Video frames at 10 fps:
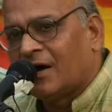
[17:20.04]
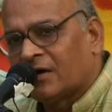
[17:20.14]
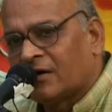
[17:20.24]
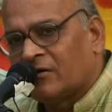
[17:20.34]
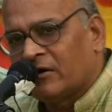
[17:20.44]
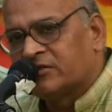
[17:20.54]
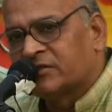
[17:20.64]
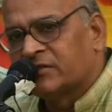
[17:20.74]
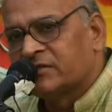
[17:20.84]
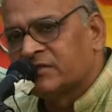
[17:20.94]

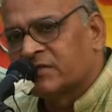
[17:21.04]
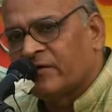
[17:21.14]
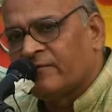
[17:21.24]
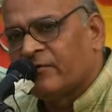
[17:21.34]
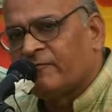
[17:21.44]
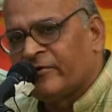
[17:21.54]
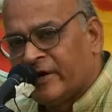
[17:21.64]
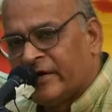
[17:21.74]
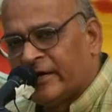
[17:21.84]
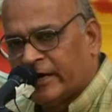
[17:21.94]
Archaeological Survey of
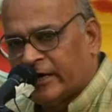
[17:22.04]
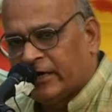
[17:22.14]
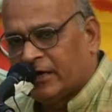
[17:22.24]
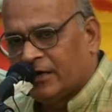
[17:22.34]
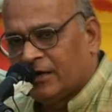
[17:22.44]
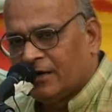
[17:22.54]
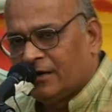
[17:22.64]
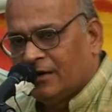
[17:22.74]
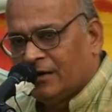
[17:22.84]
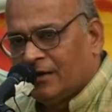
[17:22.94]
India,
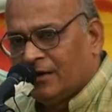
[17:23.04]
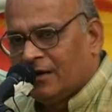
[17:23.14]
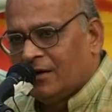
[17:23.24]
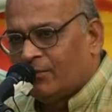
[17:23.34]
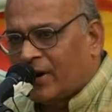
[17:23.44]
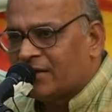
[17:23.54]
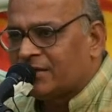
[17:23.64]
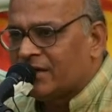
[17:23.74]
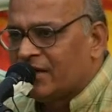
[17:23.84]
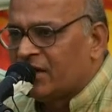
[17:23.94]
but
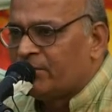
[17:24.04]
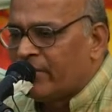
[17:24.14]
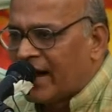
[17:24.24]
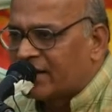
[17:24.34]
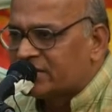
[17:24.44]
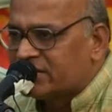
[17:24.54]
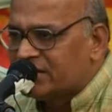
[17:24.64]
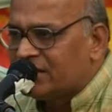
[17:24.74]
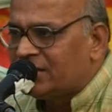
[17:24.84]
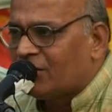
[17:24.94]
in a
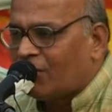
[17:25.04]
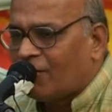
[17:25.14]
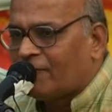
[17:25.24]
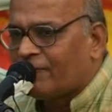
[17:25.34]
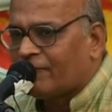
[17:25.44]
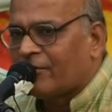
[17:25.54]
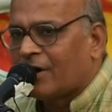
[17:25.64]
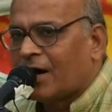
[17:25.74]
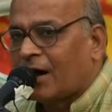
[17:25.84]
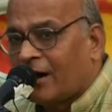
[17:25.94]
magazine of
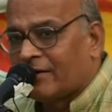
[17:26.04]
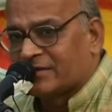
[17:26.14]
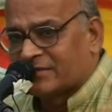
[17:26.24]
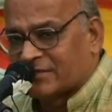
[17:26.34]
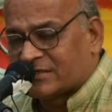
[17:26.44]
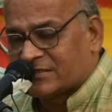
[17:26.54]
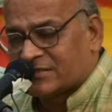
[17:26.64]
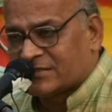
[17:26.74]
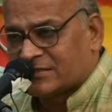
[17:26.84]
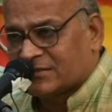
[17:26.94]

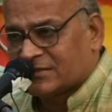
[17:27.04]
RSS.